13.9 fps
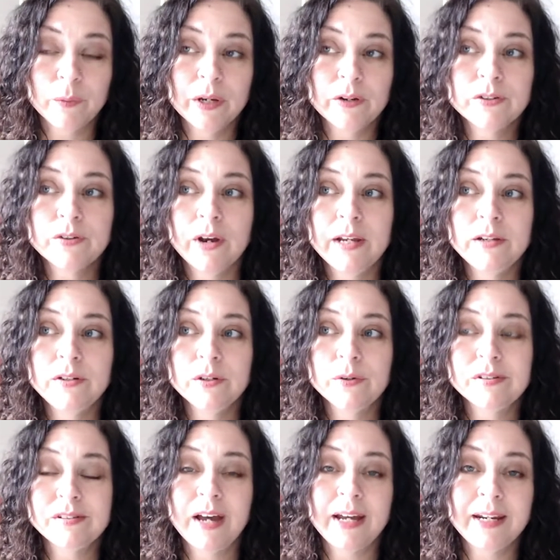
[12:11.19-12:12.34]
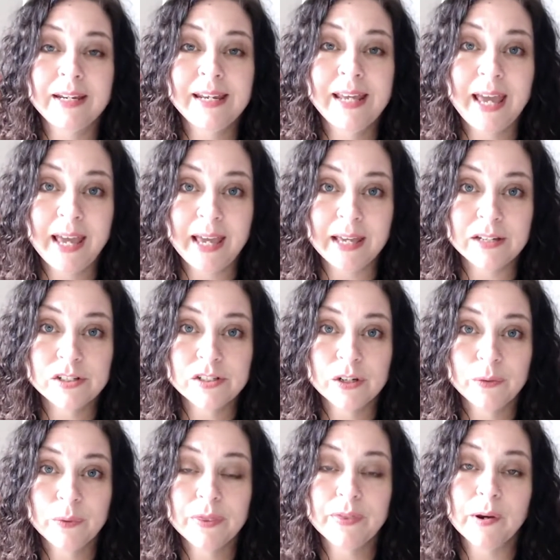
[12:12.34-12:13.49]
What you're trying to do is not engage
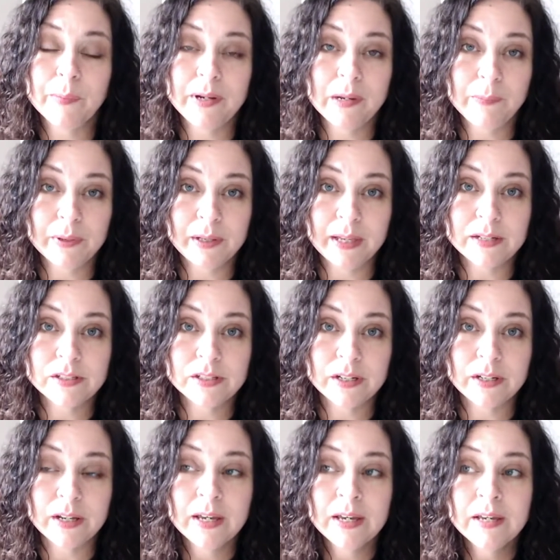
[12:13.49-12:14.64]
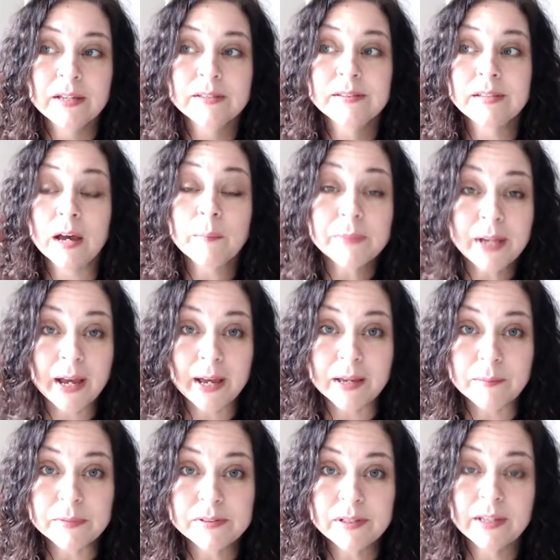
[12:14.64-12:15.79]
with their manipulation.
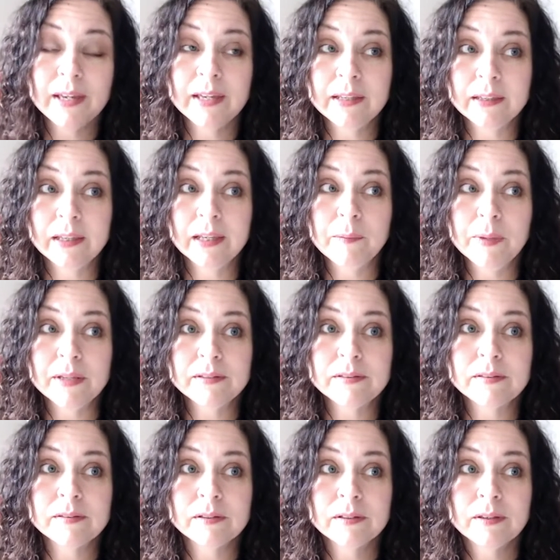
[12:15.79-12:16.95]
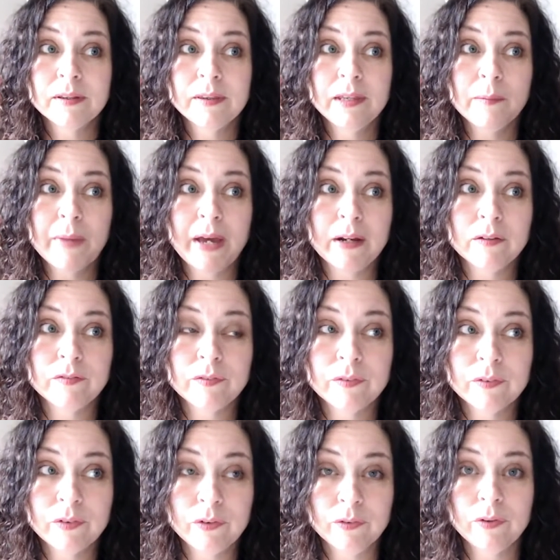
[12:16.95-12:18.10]
Sometimes it limits the amount of
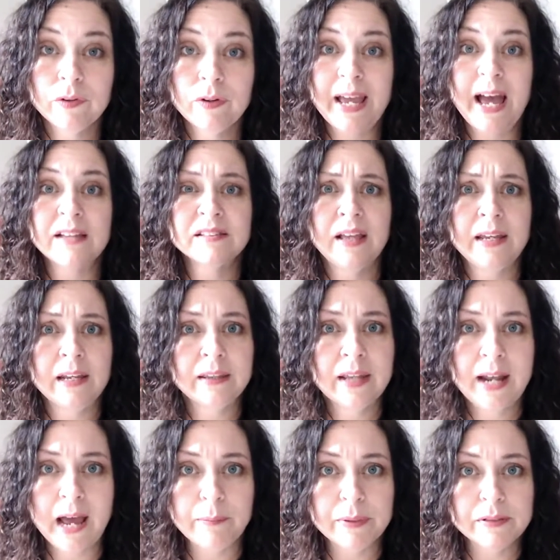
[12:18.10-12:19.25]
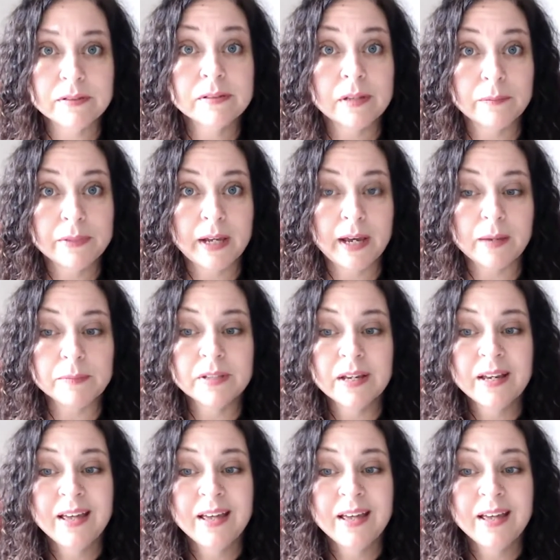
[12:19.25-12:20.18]
gaslighting that happens. Sometimes.